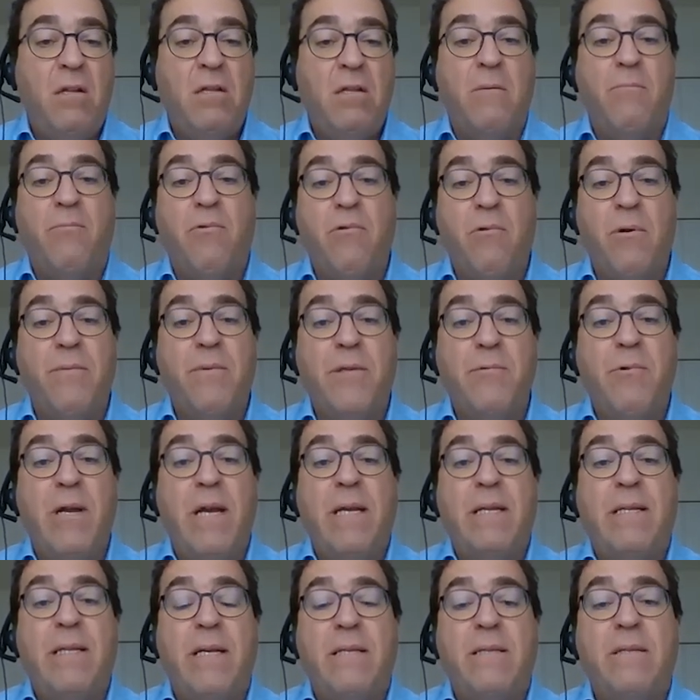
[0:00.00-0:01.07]
Unemployment
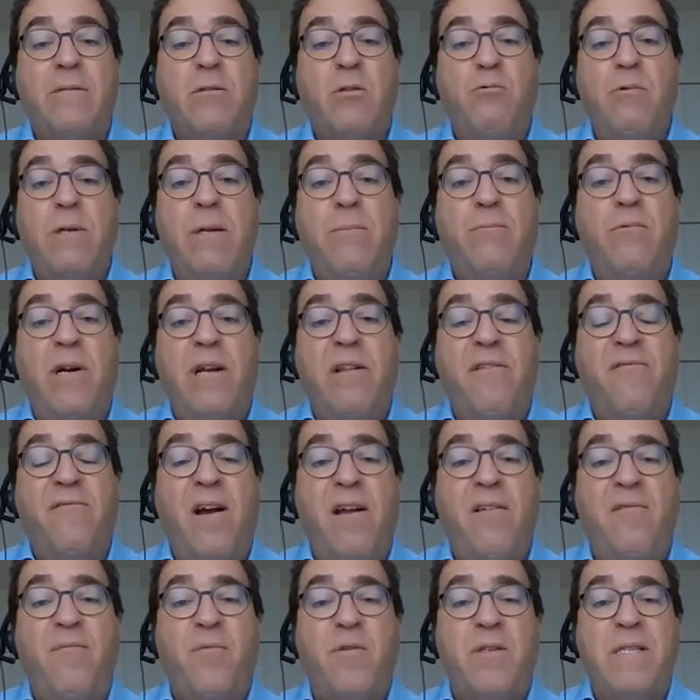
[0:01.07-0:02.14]
rate at
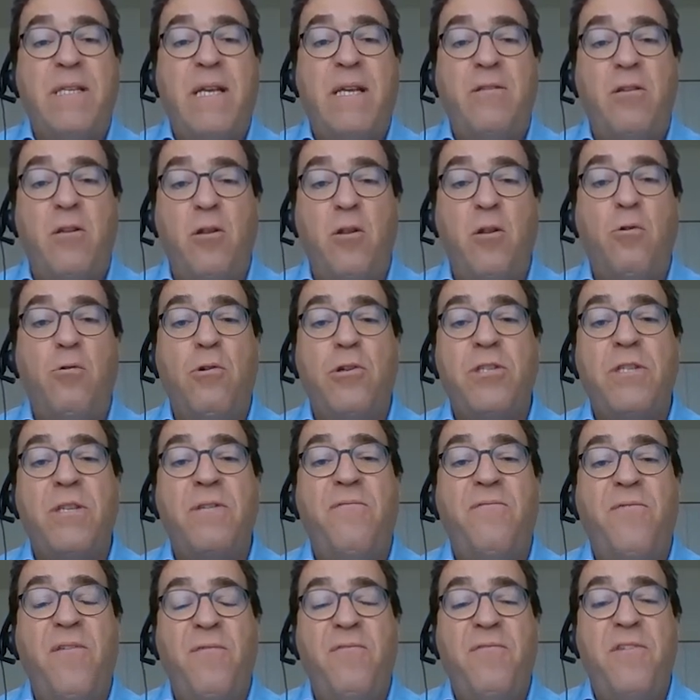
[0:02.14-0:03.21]
3.5%, the lowest
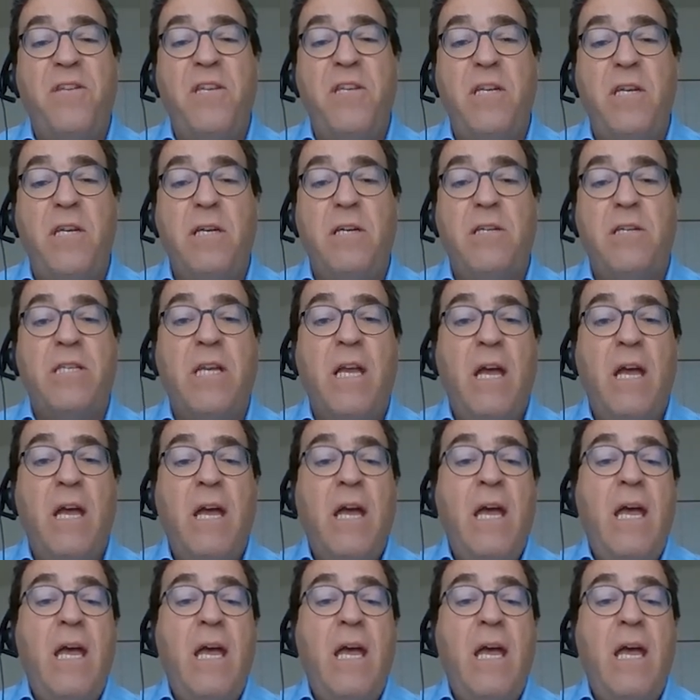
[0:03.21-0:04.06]
in 50 years.